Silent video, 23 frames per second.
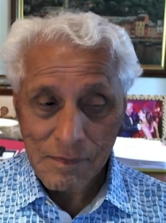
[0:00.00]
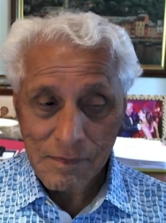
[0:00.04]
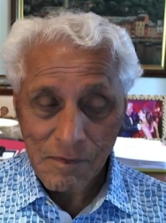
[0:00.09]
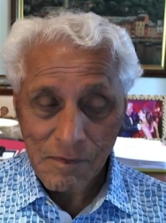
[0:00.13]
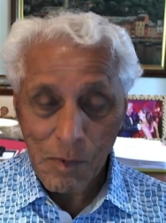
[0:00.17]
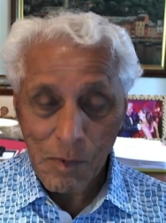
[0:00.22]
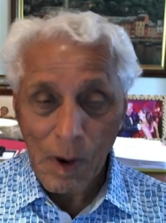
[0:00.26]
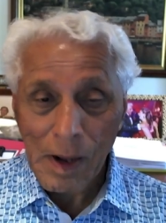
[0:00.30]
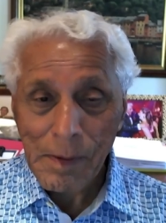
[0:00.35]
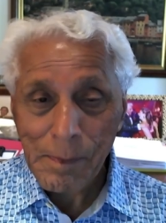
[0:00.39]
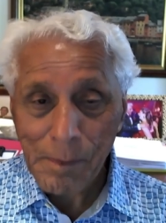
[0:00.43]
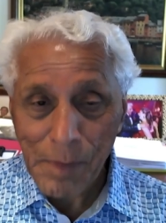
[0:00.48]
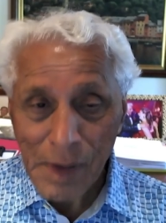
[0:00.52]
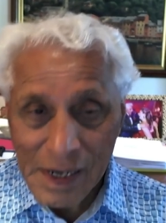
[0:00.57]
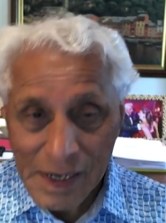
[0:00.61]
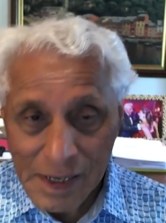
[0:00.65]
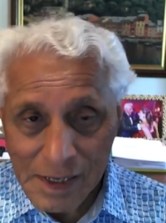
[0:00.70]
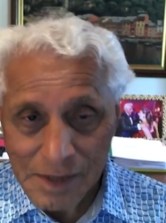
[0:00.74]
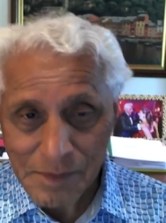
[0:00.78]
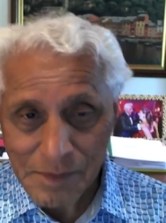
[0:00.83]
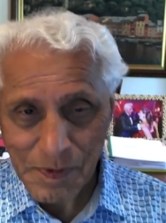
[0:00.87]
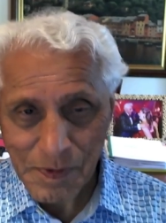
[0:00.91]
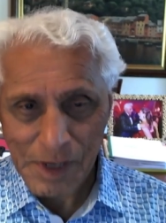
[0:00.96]
1
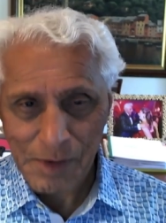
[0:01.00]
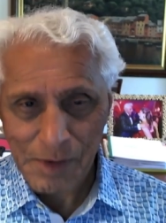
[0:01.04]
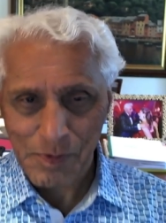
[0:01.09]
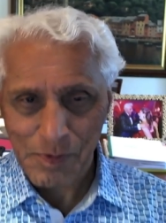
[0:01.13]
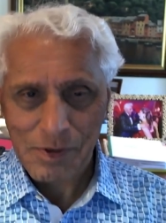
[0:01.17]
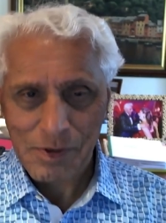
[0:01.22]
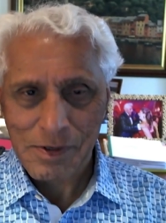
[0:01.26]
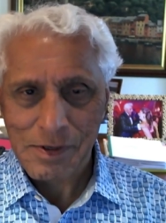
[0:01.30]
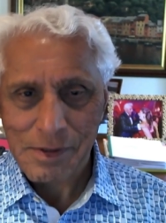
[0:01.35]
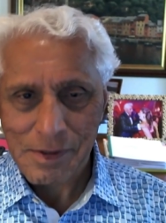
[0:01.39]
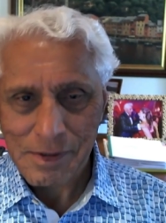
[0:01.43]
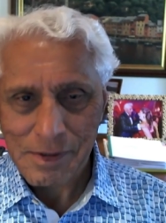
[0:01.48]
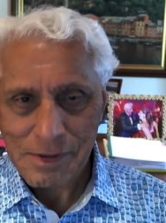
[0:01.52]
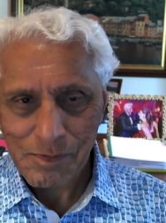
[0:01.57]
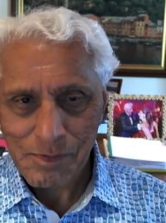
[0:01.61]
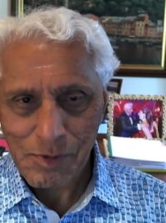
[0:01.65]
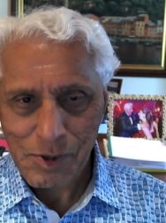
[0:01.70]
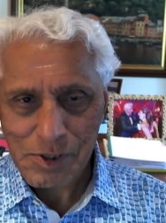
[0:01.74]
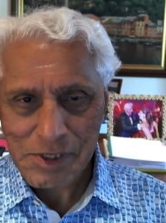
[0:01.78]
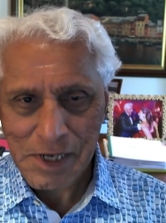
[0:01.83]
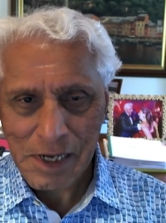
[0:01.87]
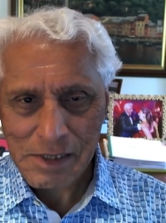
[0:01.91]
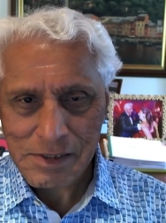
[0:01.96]
billion people
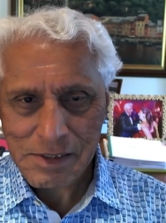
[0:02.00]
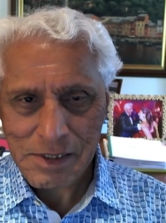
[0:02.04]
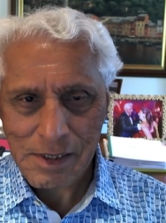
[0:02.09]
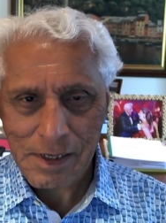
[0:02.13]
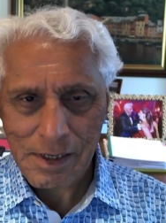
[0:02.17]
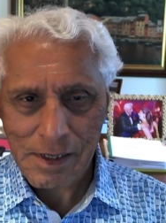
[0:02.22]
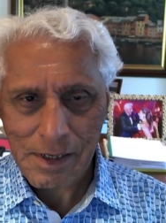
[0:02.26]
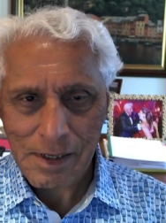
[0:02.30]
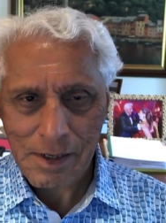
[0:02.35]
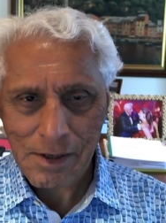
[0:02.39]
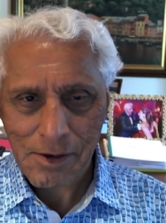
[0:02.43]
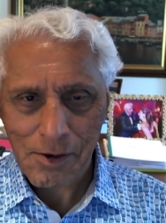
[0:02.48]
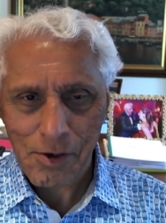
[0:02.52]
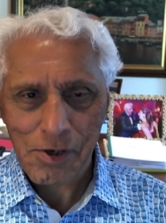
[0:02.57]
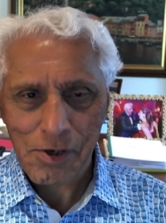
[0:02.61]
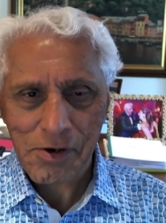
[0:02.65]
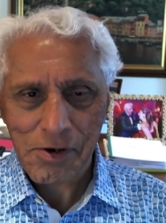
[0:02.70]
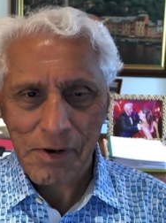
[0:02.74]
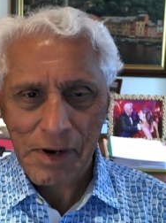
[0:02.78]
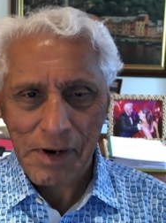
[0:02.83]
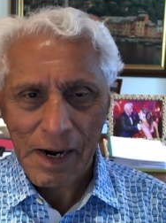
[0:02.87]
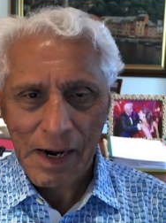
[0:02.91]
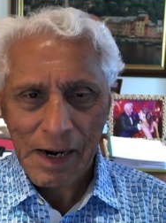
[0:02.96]
potentially could
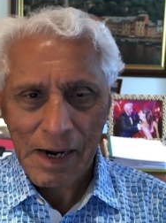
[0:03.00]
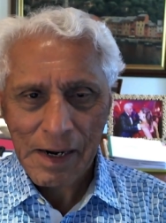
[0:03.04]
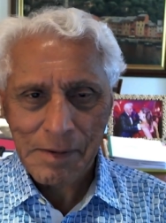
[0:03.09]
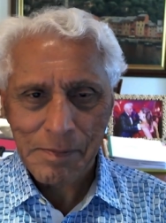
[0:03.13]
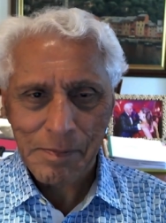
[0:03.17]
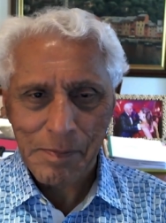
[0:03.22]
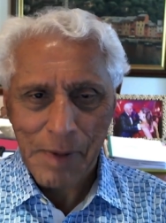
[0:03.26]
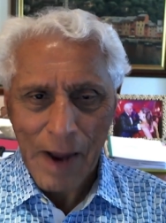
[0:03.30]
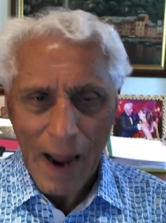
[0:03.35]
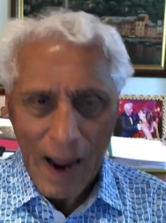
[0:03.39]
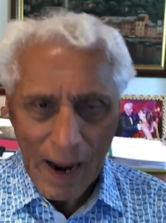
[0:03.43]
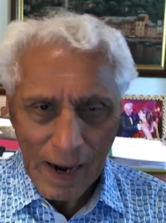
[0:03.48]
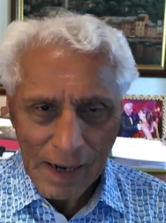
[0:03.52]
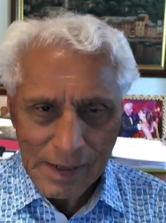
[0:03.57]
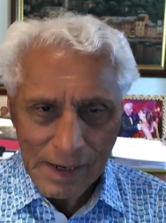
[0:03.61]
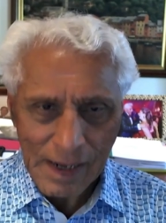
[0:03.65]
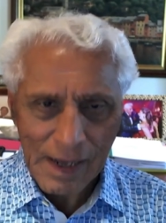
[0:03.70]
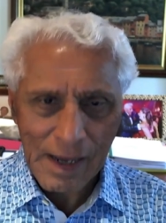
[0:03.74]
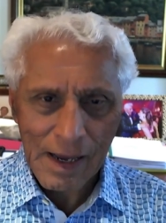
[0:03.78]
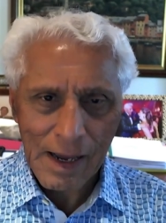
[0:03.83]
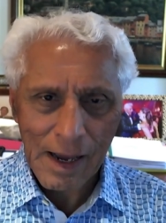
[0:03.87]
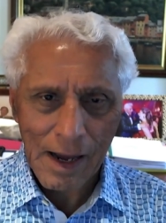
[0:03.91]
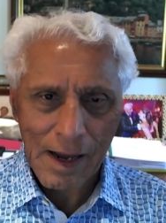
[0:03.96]
create bad
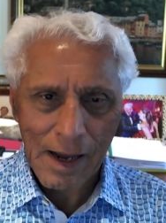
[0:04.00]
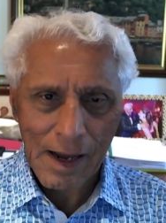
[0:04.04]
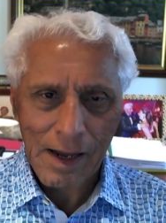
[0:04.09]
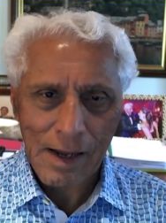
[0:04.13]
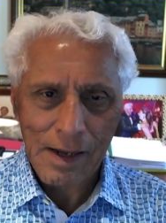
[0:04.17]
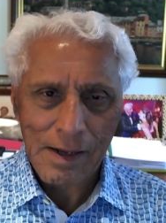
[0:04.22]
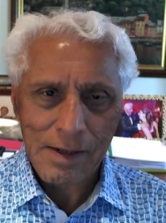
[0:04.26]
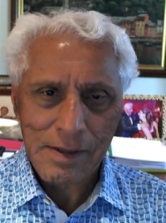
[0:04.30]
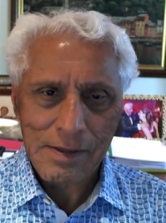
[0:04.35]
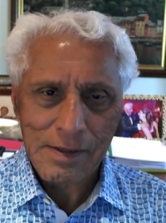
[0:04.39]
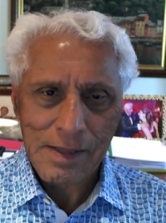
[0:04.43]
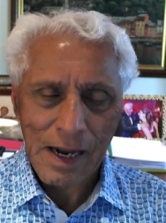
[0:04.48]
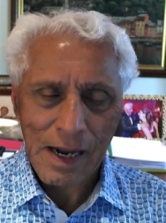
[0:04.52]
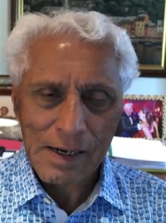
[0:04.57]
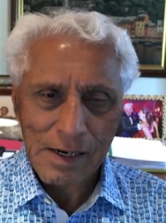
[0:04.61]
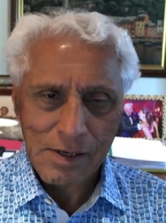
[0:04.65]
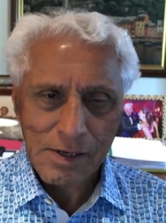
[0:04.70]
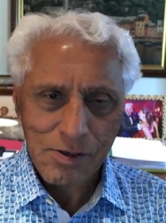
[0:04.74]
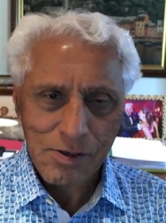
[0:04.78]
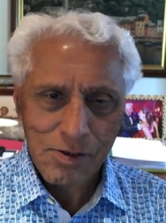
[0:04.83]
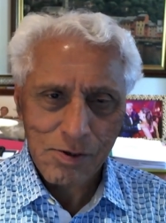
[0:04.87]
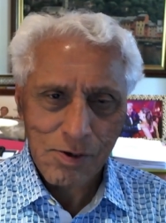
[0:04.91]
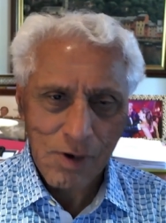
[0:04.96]
AI that
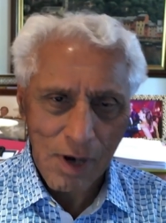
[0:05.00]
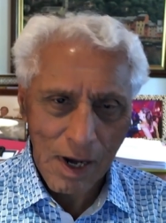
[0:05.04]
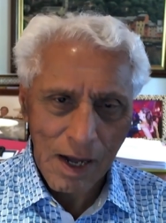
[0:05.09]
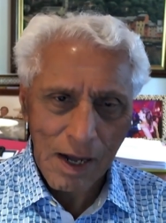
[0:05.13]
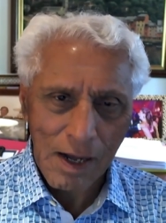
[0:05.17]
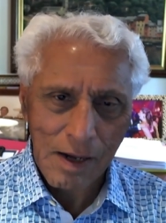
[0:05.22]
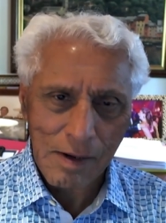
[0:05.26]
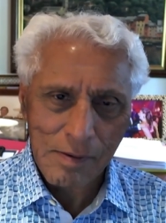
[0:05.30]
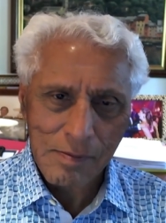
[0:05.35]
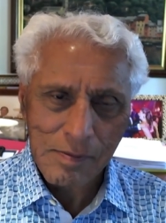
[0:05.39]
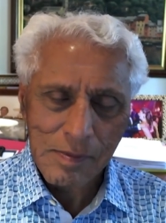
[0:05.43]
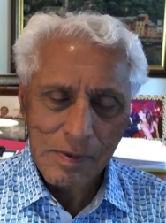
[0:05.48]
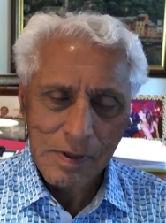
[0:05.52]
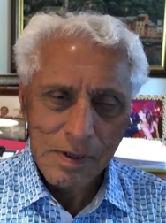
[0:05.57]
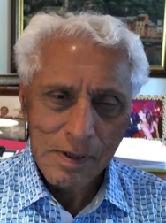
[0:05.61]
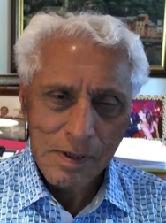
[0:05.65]
can do harm